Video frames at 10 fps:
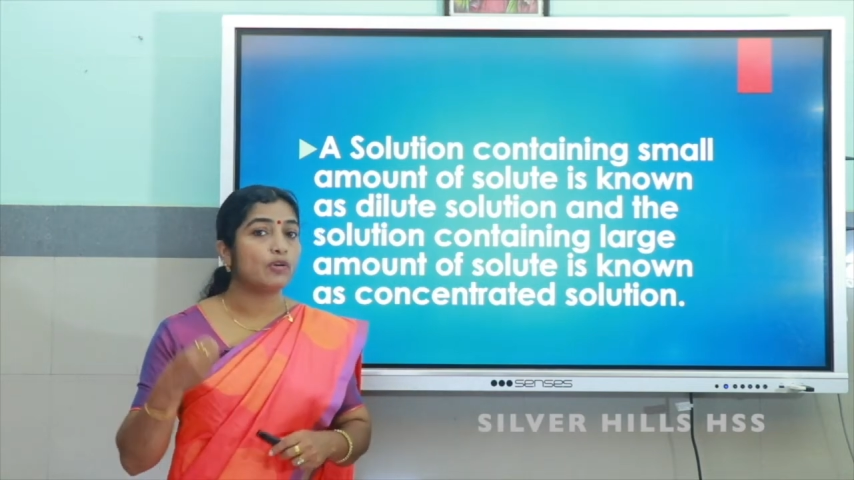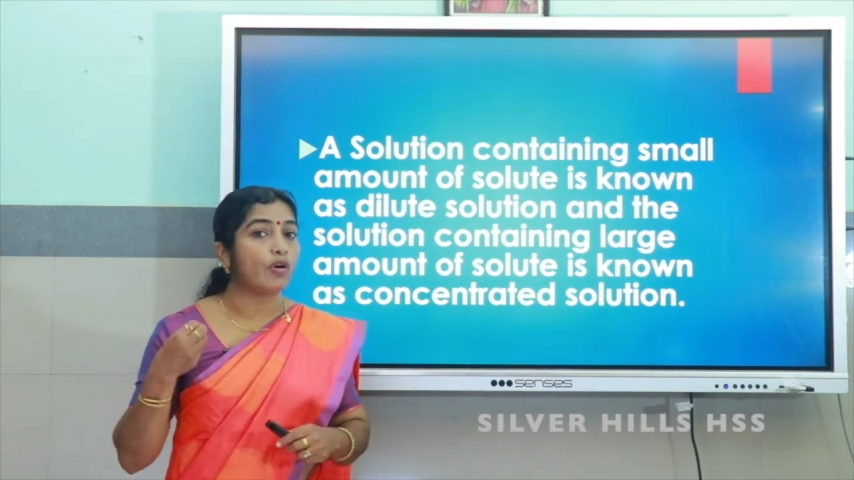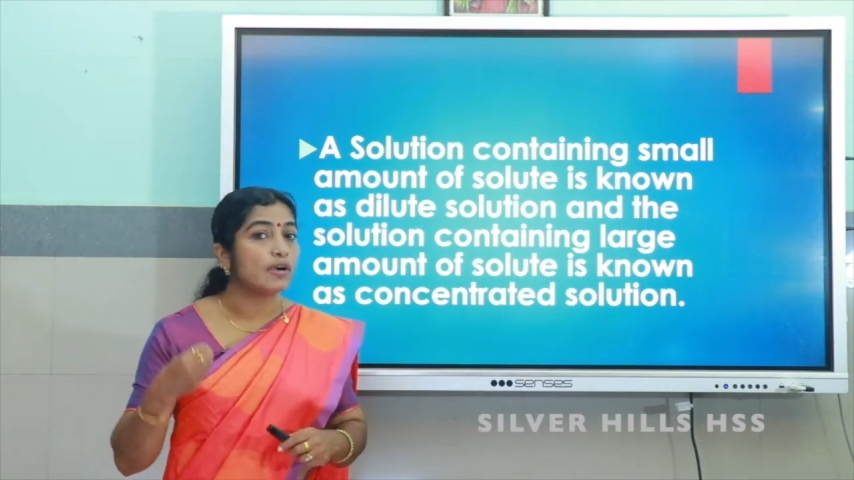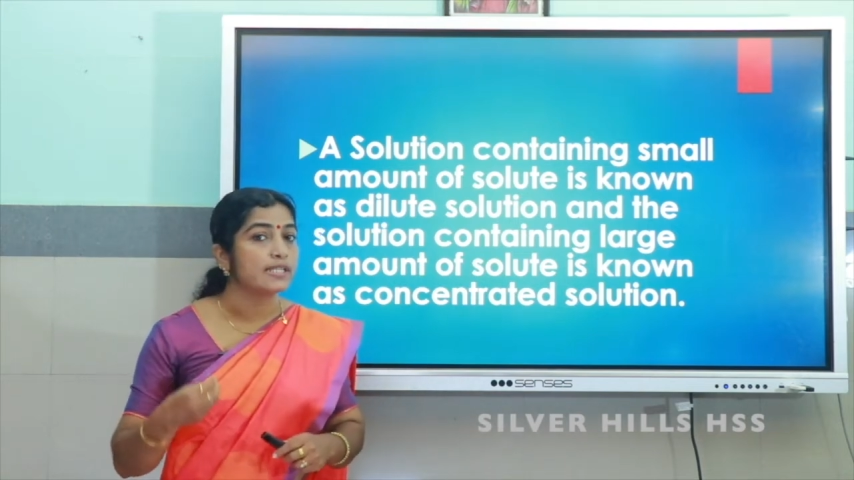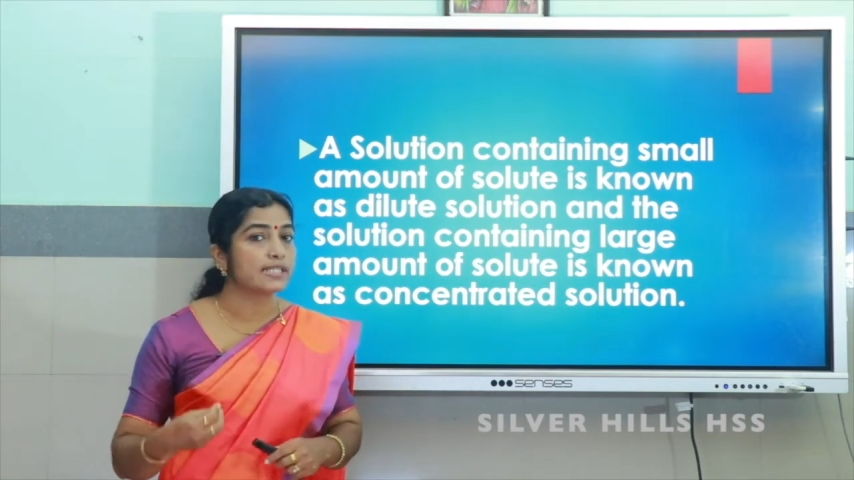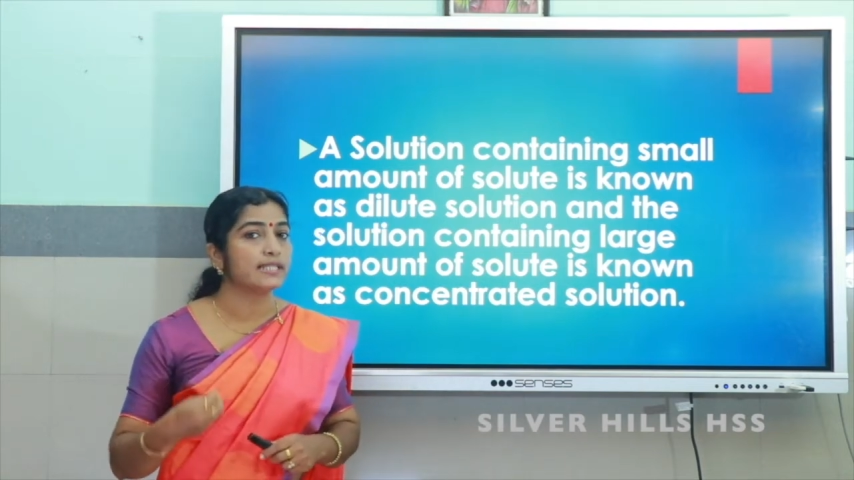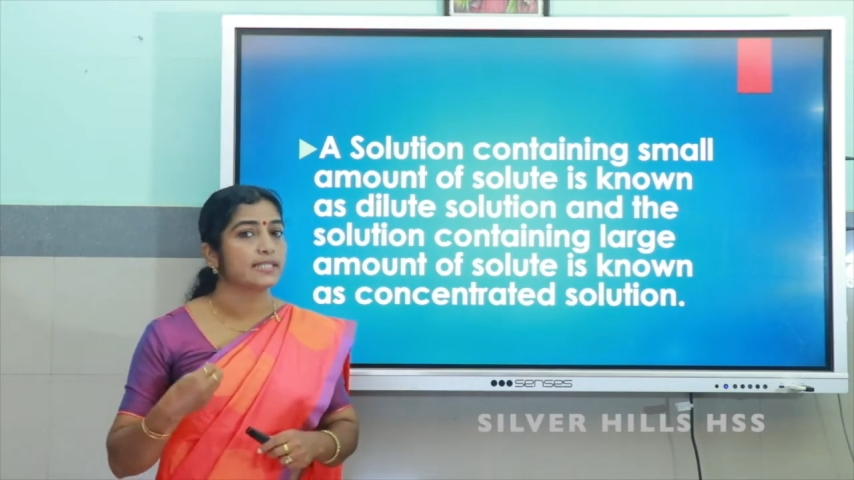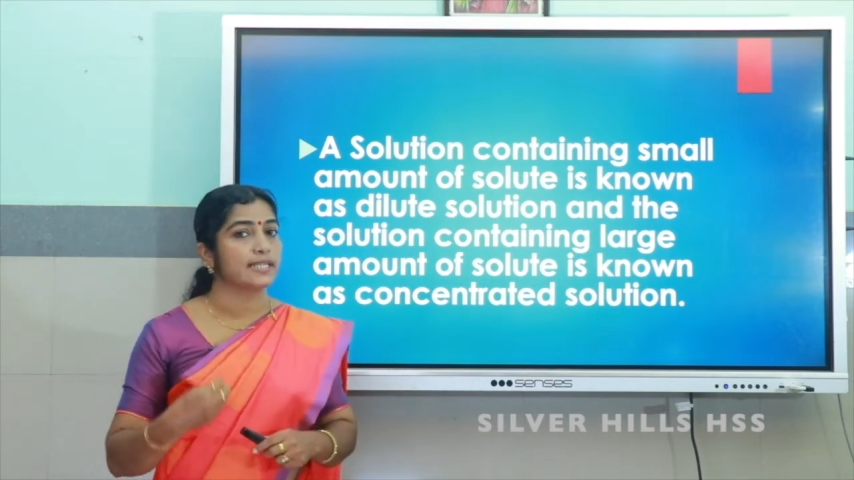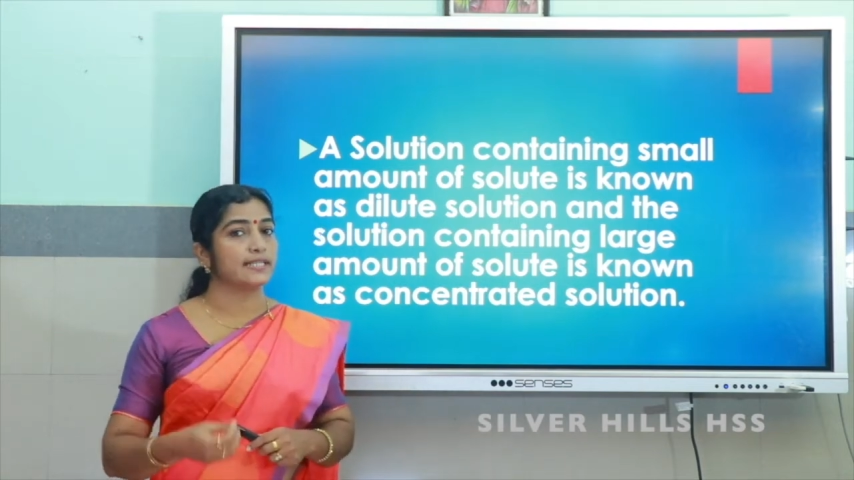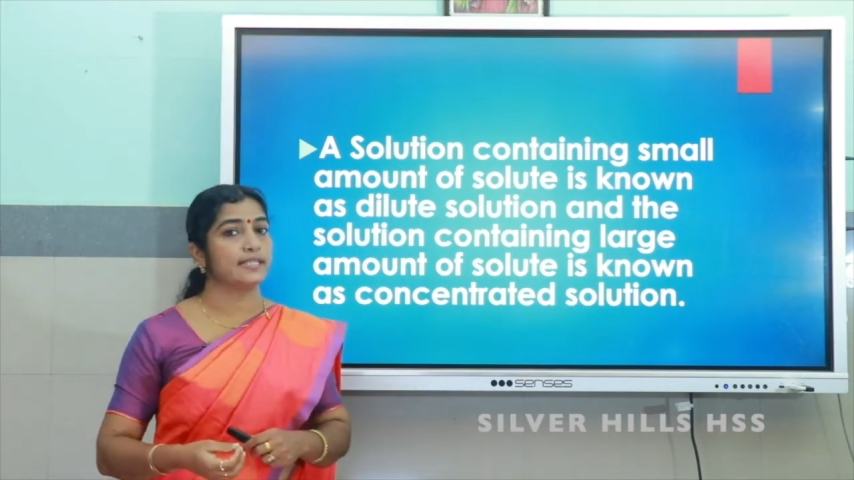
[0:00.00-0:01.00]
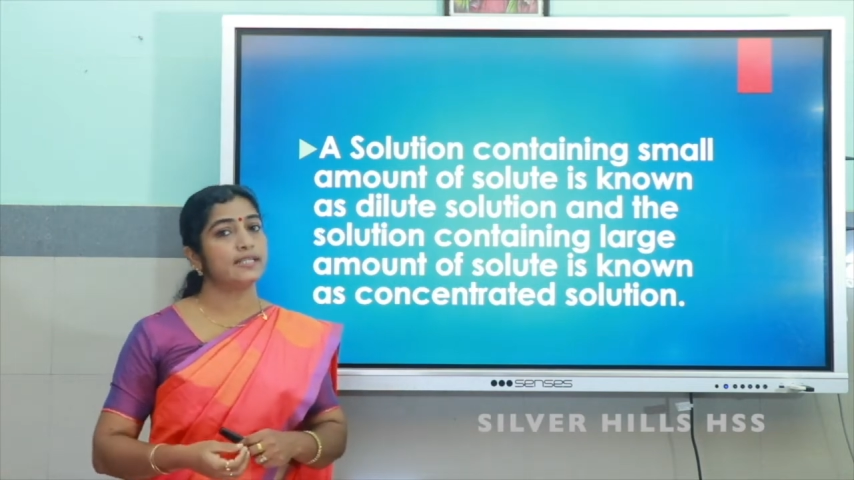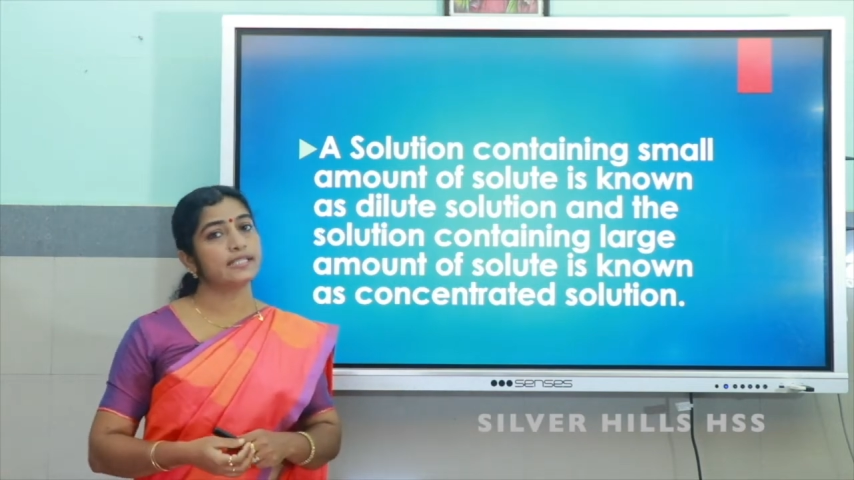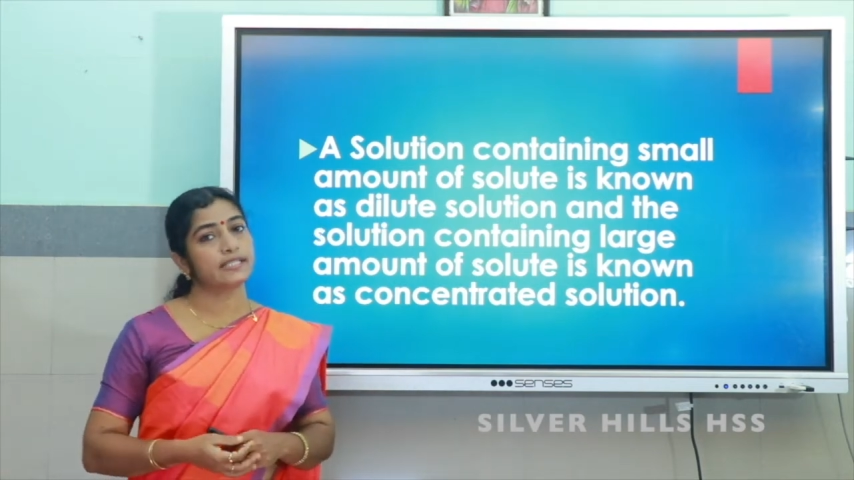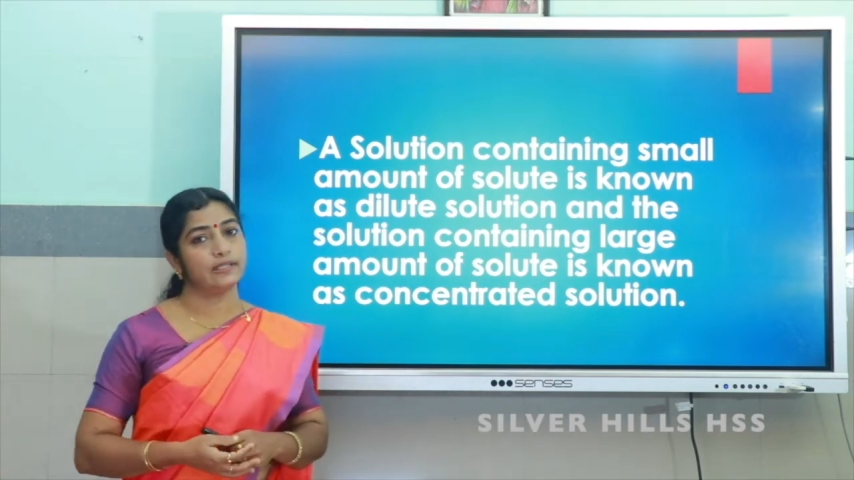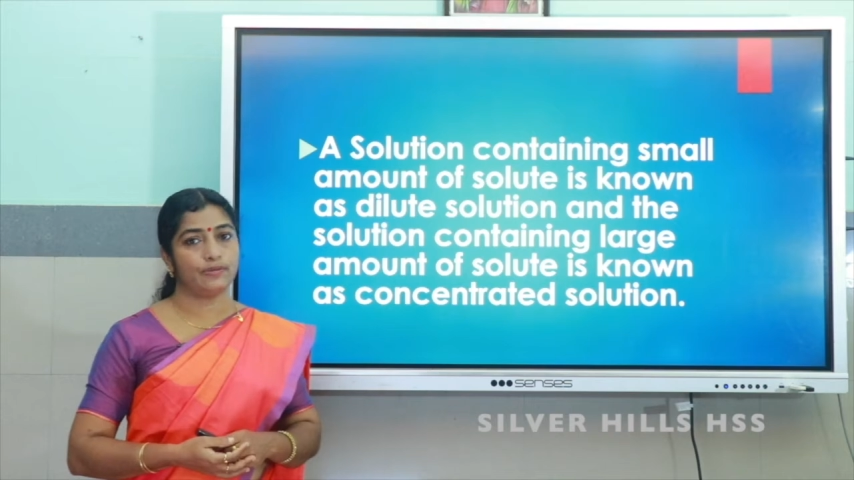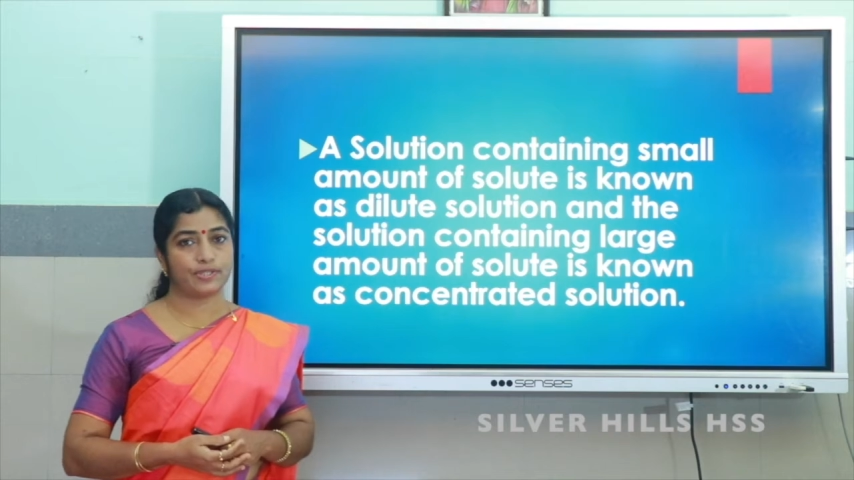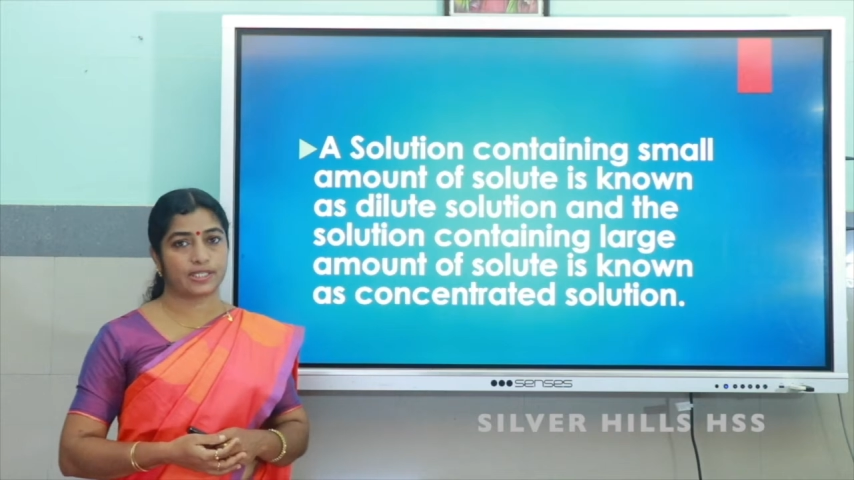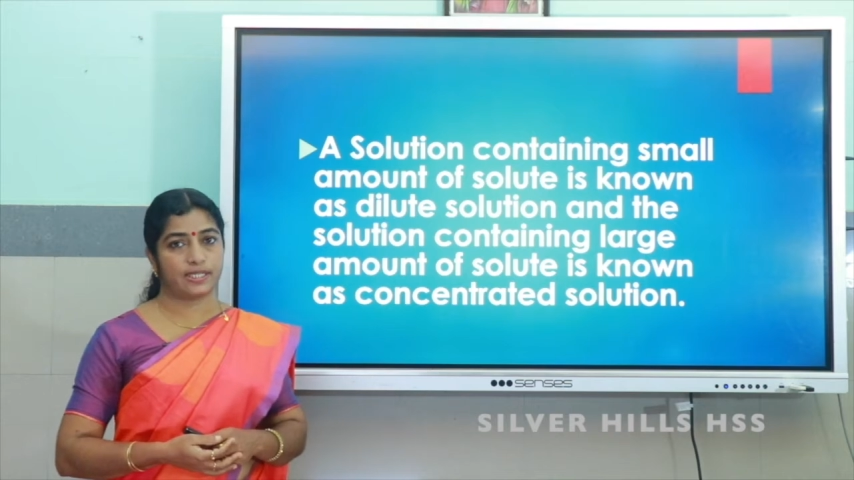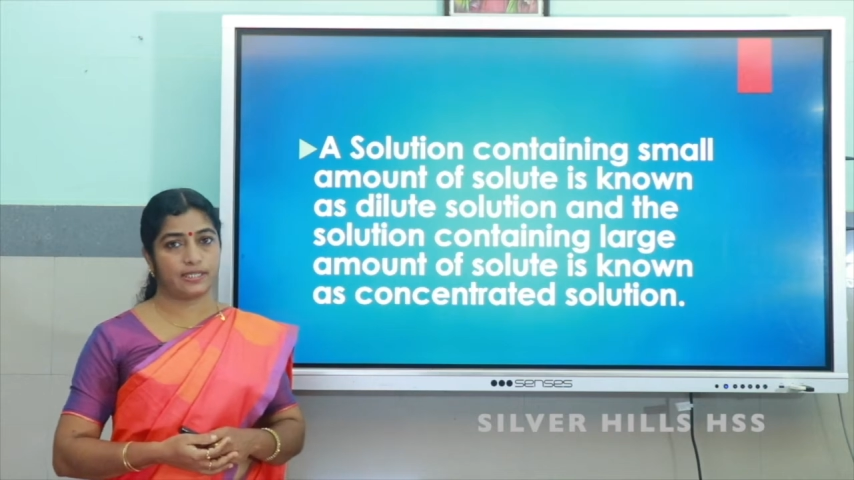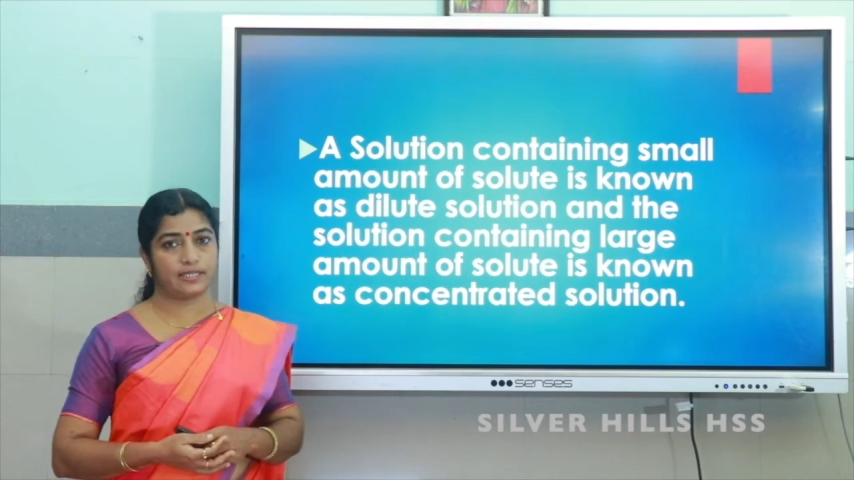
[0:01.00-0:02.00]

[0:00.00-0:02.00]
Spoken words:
concentrated solution.